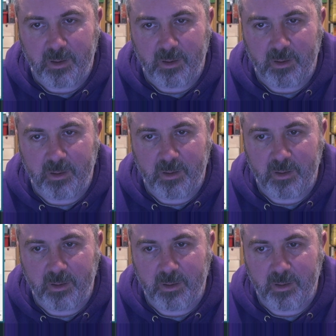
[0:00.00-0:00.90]

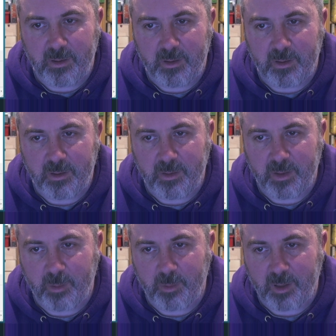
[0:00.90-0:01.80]
Uh,
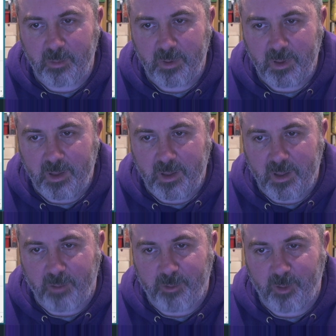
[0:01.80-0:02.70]
there we go.
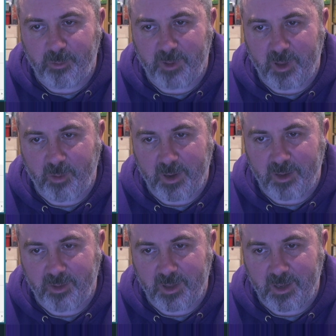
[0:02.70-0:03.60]
I've helpfully
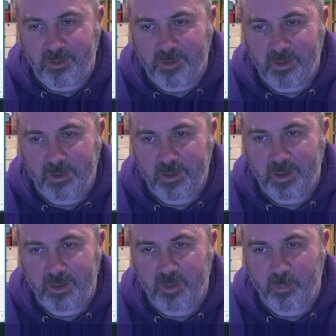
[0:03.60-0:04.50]
arranged these
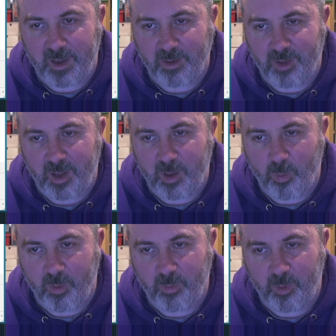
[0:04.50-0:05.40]
in the banks that I
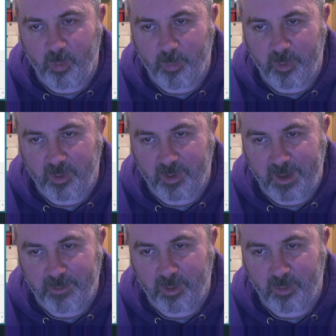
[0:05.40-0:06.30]
want numbered
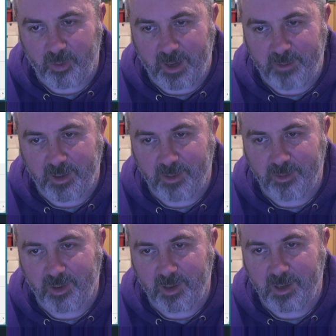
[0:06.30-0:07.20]
left on the left hand
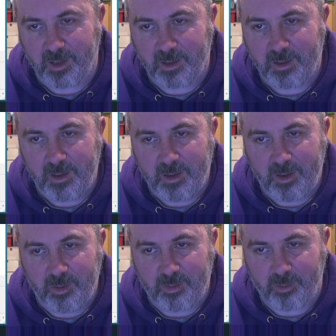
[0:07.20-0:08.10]
side here.
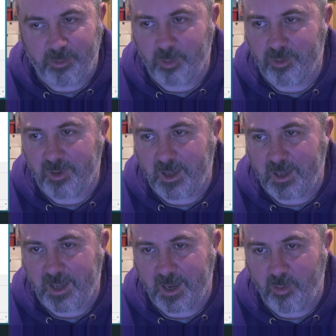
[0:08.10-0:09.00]
So the
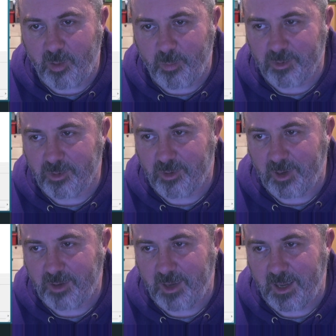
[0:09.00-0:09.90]
48k ROM is a
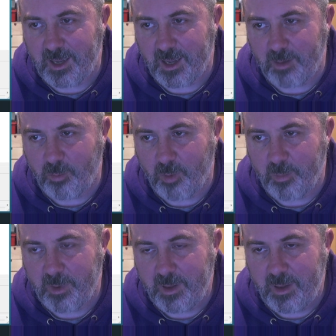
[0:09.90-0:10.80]
16k ROM.
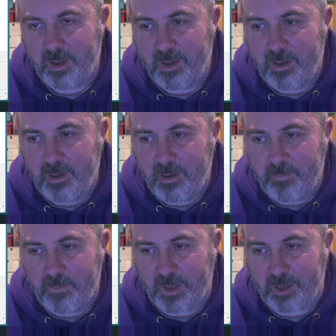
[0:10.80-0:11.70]

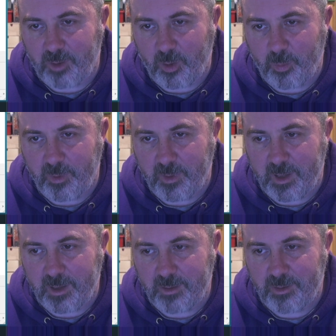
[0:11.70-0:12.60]
Let's open
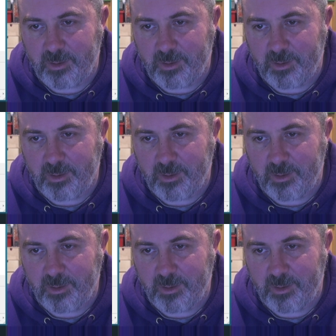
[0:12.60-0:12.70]
that.